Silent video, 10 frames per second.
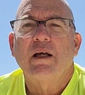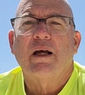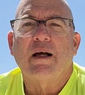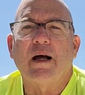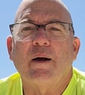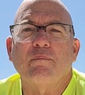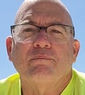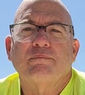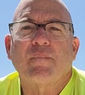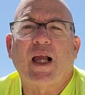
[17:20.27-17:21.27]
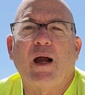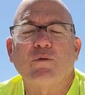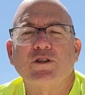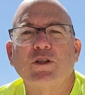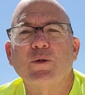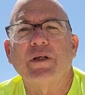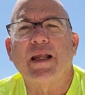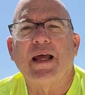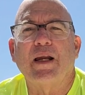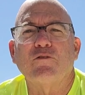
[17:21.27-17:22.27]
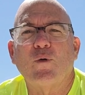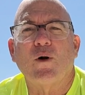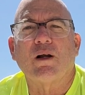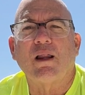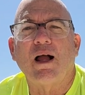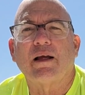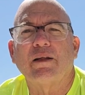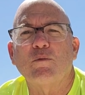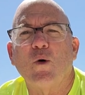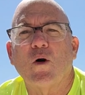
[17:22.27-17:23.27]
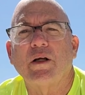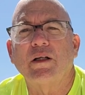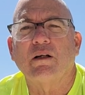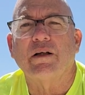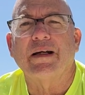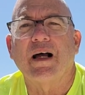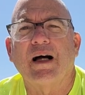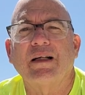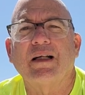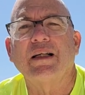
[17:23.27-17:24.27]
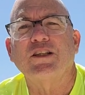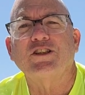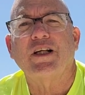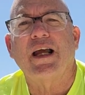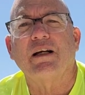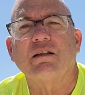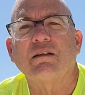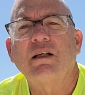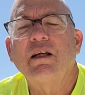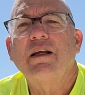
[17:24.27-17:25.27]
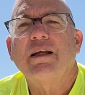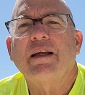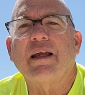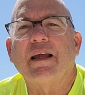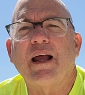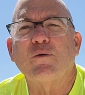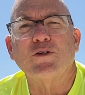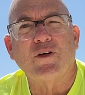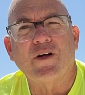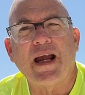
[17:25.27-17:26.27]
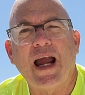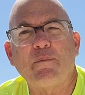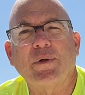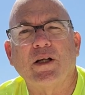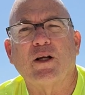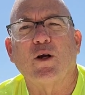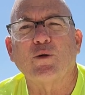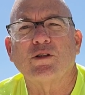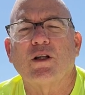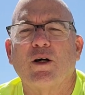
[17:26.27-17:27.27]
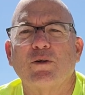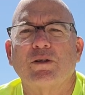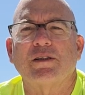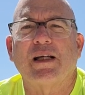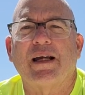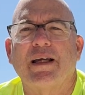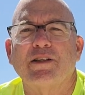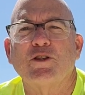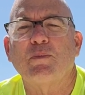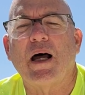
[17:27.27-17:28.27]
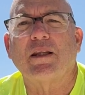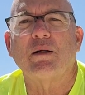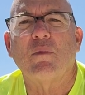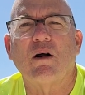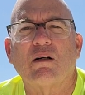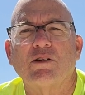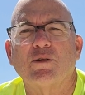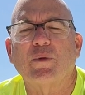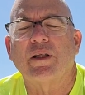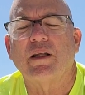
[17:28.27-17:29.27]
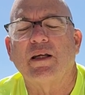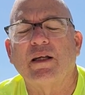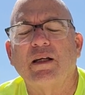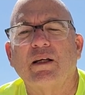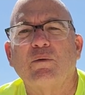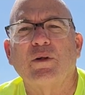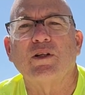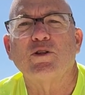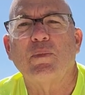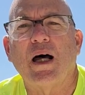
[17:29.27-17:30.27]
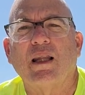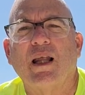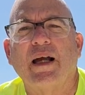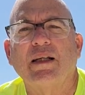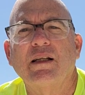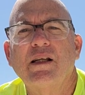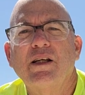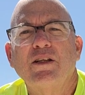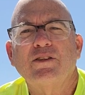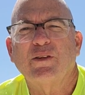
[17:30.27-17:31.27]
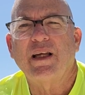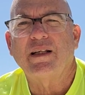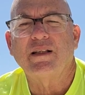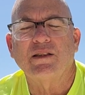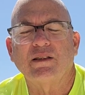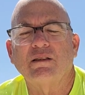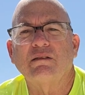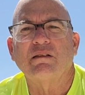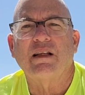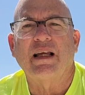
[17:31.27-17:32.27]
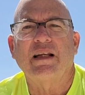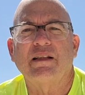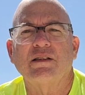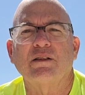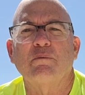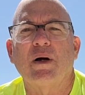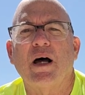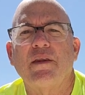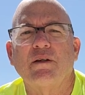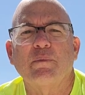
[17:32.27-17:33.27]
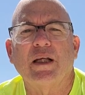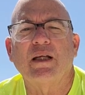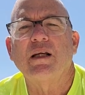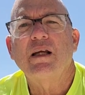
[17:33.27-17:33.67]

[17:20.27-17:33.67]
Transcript: Um, I was doing that at four o'clock in the morning on an unlit channel. And I was very happy to go slow because I had to spot the markers with a uh, with a spotlight, so that doesn't that doesn't bother me.